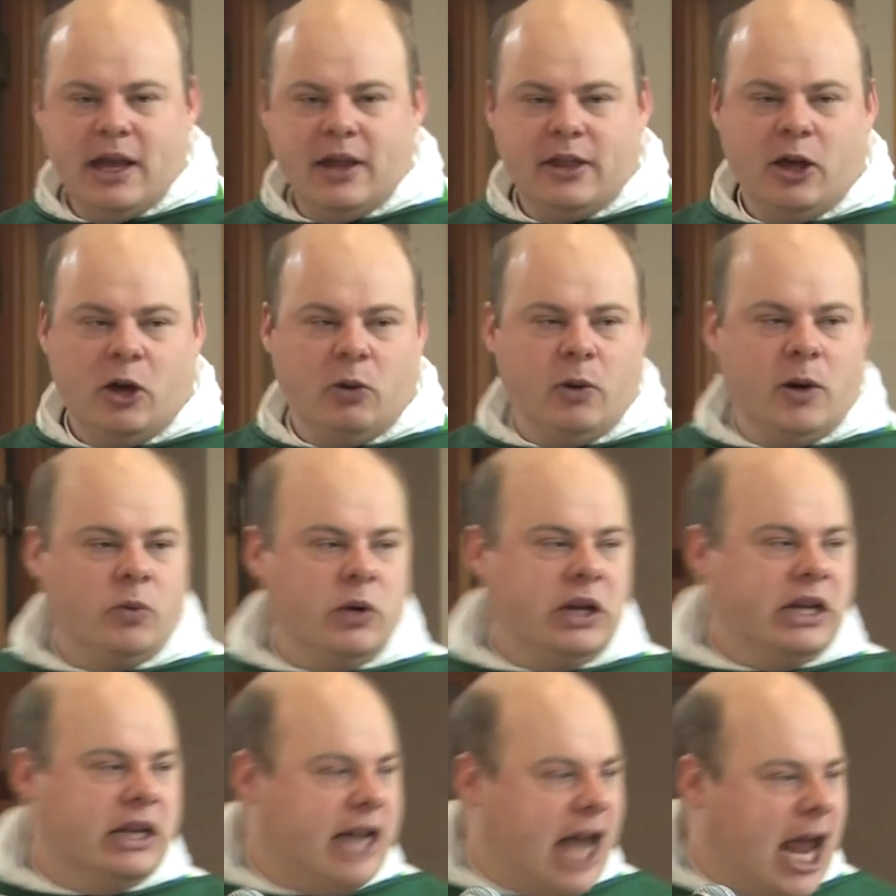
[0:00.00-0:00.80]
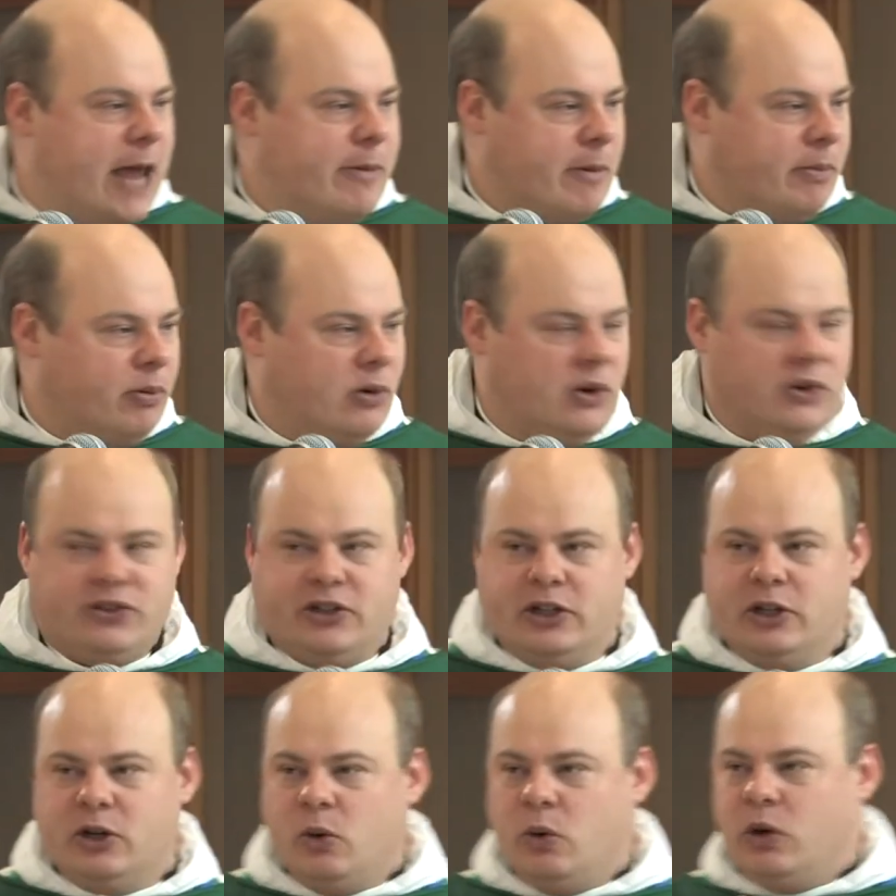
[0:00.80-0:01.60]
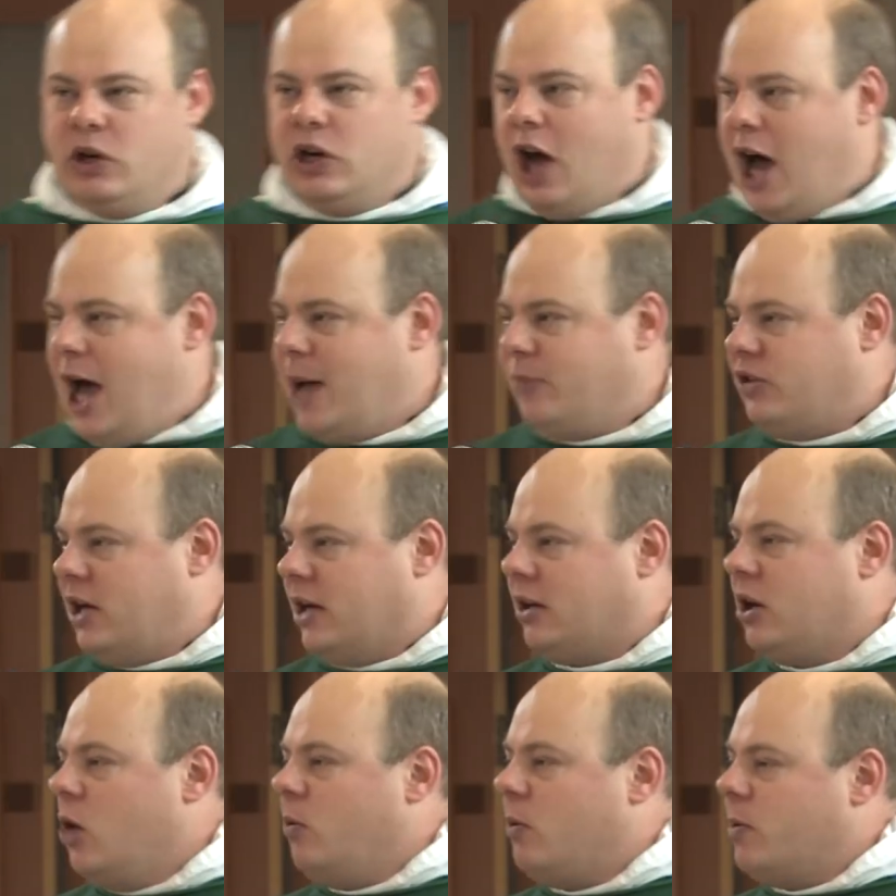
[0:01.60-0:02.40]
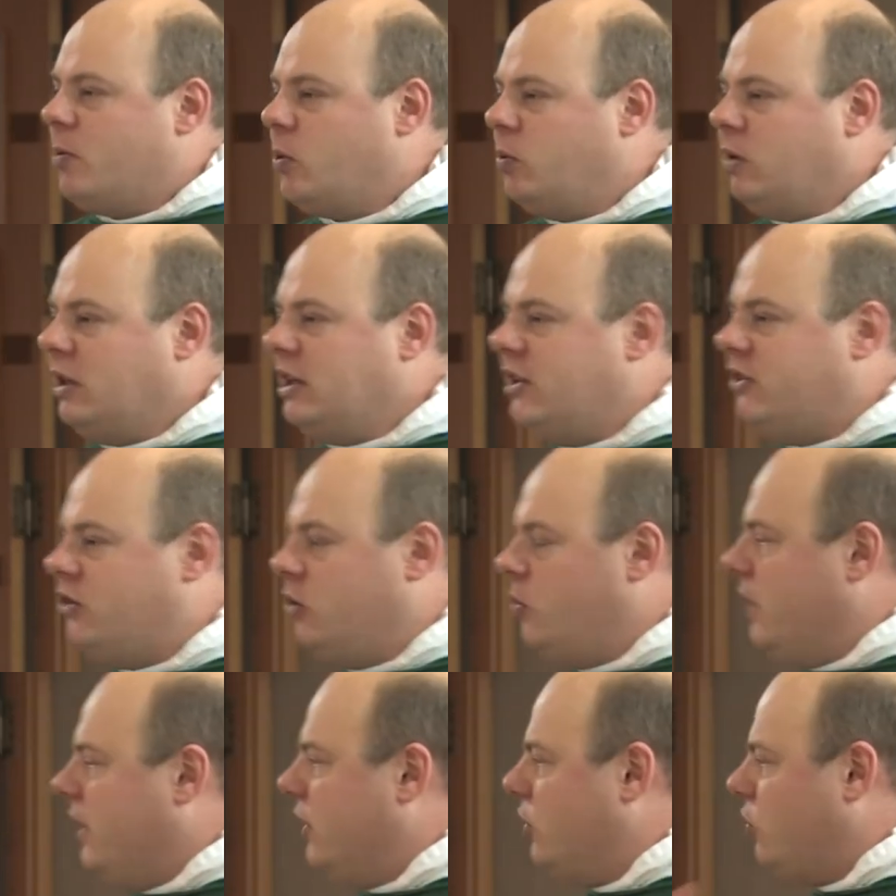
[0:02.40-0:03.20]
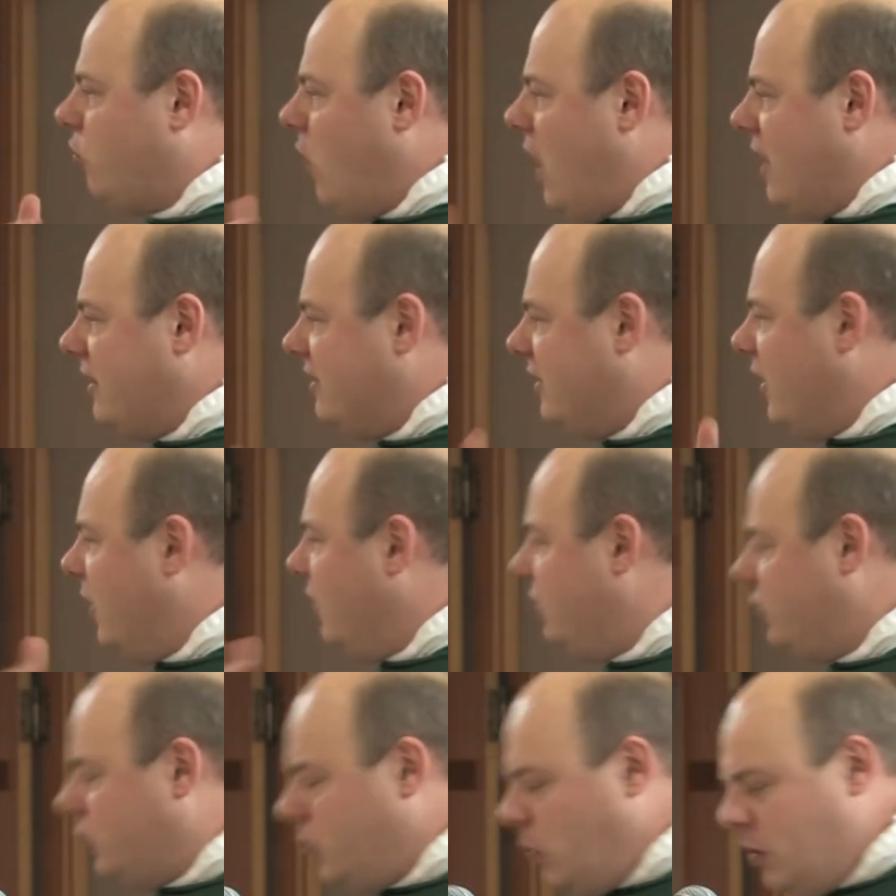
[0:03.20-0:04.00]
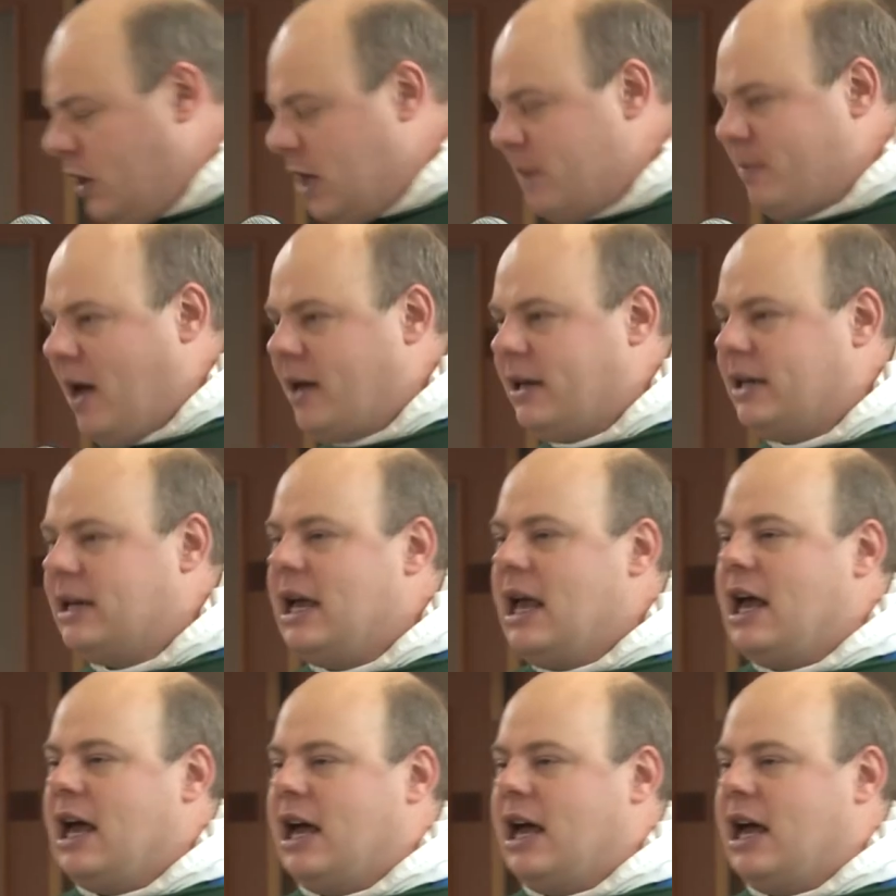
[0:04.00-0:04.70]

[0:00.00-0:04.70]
That when we name a person or an object, what we're really doing is trying to tell a story about it.